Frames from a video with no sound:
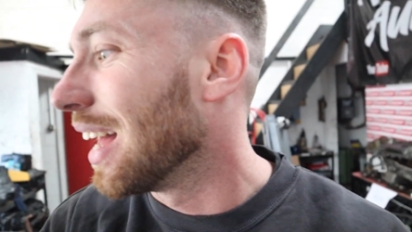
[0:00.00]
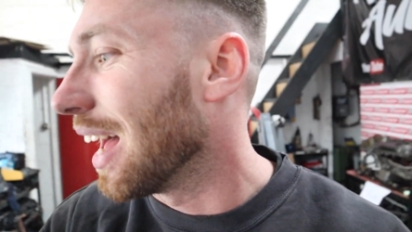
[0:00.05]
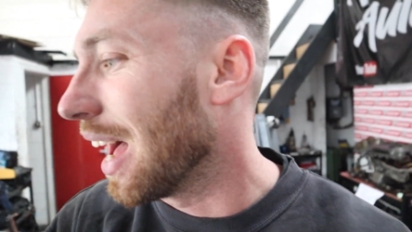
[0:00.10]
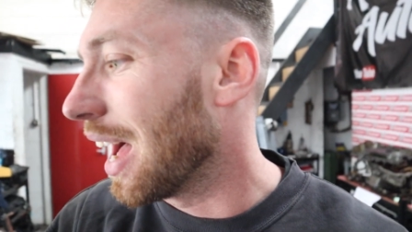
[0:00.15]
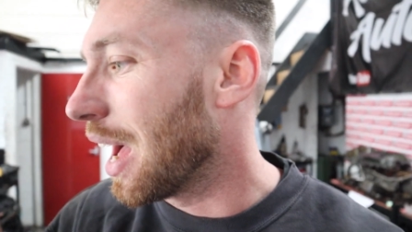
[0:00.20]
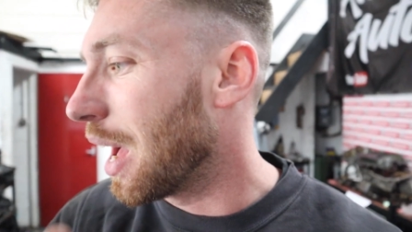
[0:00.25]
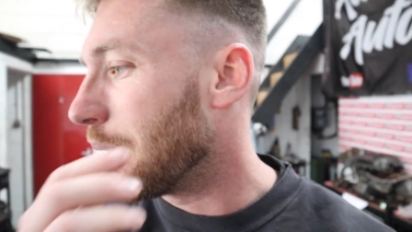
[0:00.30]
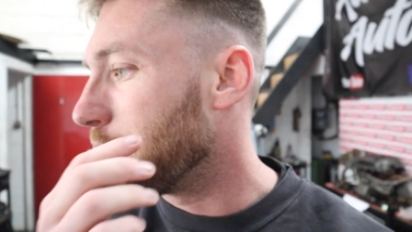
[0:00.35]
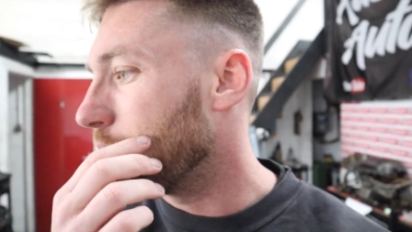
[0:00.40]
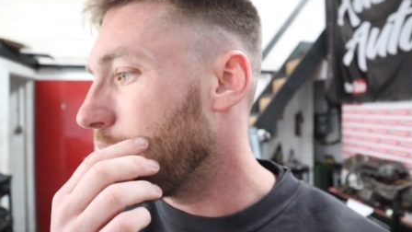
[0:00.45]

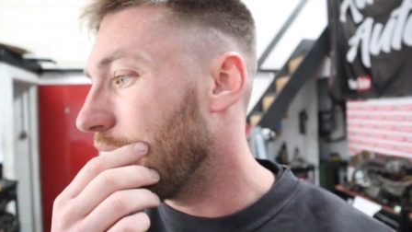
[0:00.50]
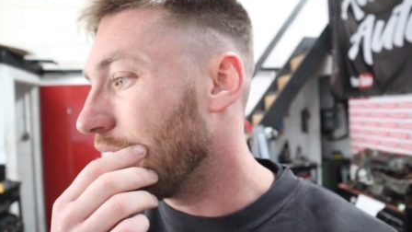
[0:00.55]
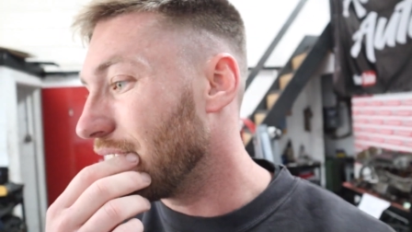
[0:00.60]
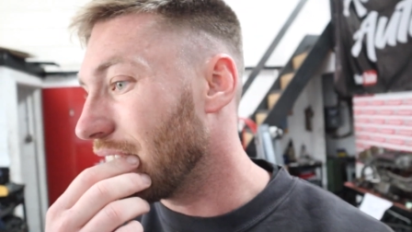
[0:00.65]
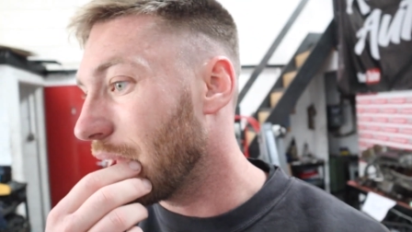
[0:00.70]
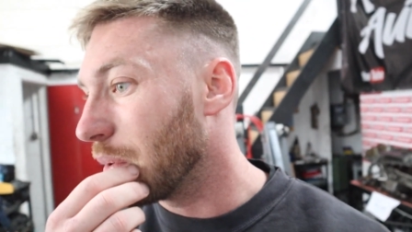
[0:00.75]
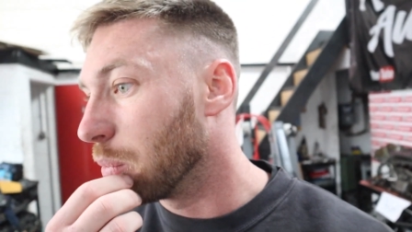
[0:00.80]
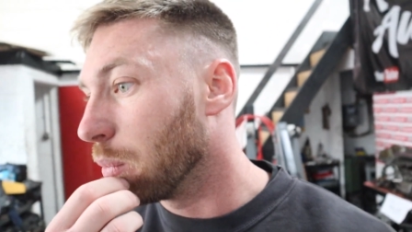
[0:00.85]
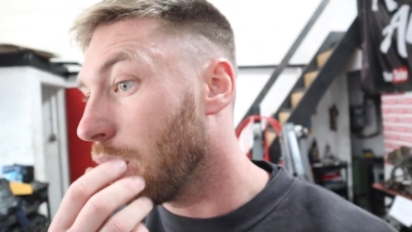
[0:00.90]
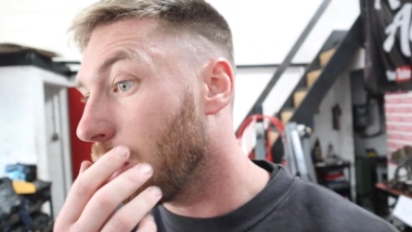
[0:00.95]
And
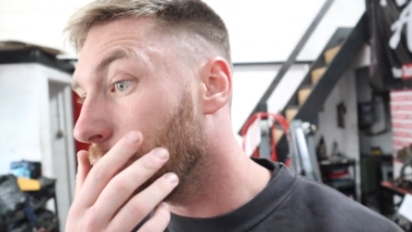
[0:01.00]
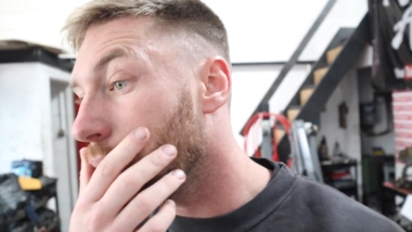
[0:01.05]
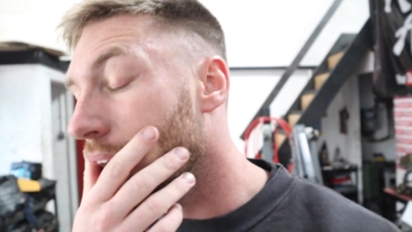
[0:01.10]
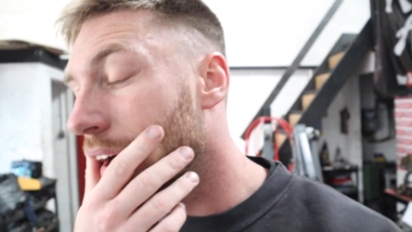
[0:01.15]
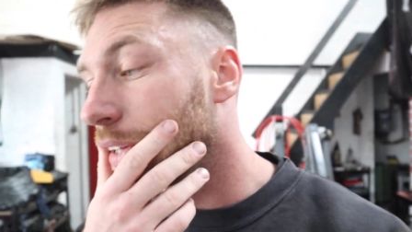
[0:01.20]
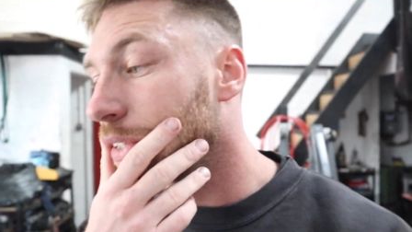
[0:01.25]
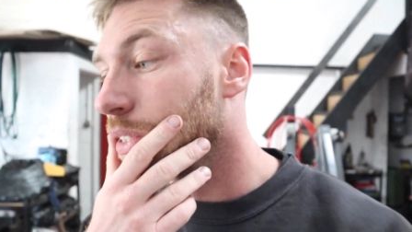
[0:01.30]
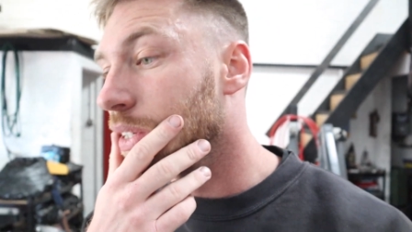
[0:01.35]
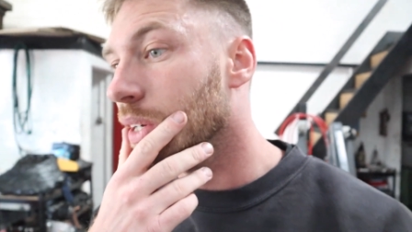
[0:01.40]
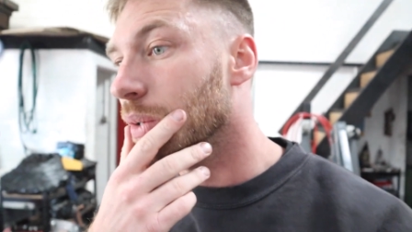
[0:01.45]
then what
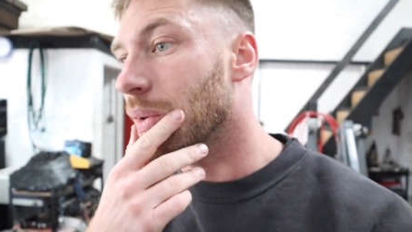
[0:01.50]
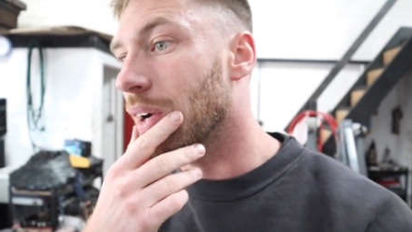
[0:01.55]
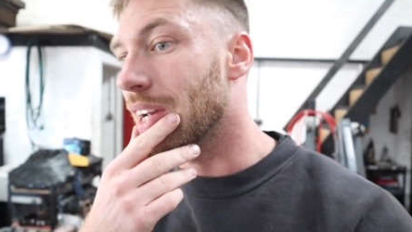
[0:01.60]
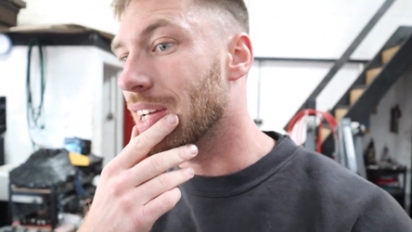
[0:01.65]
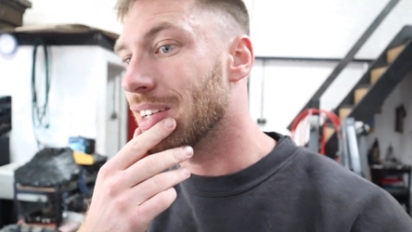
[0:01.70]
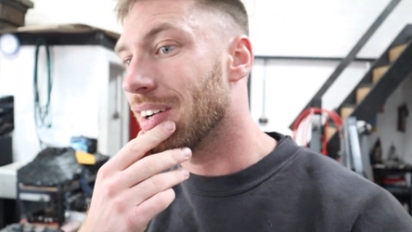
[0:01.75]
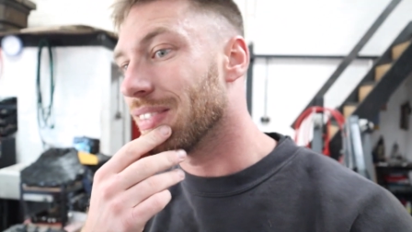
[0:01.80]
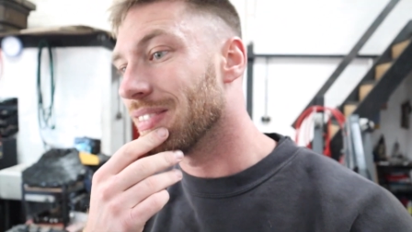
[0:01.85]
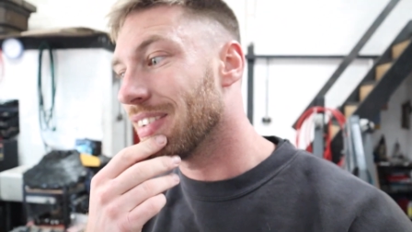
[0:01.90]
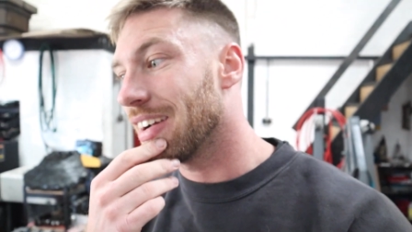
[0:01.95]
else are we
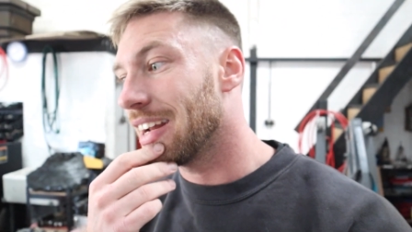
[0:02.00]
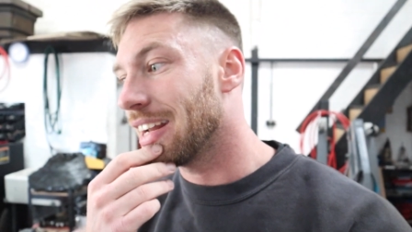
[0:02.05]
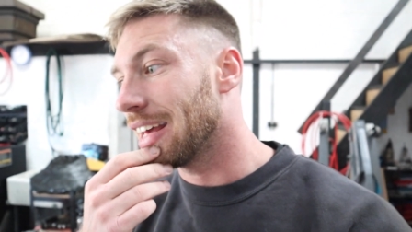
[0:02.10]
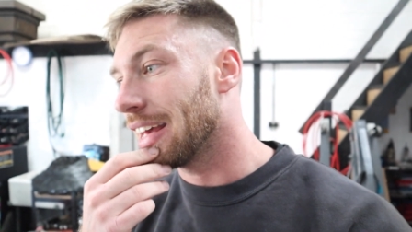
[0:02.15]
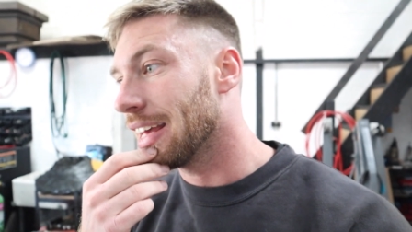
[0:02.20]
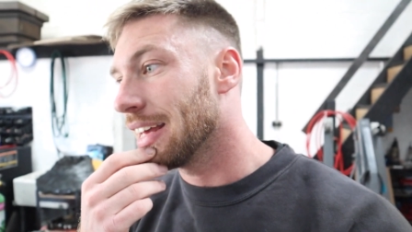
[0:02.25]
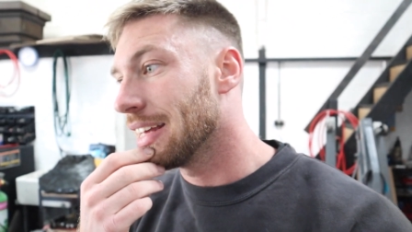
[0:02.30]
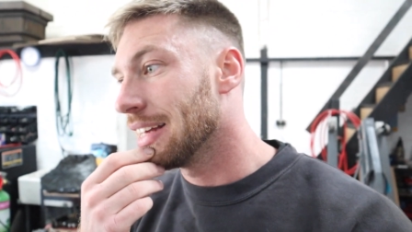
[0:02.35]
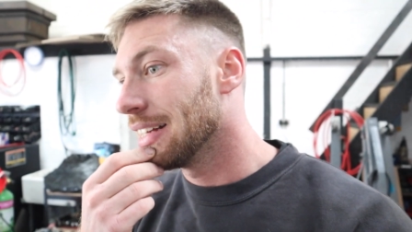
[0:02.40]
waiting on, really?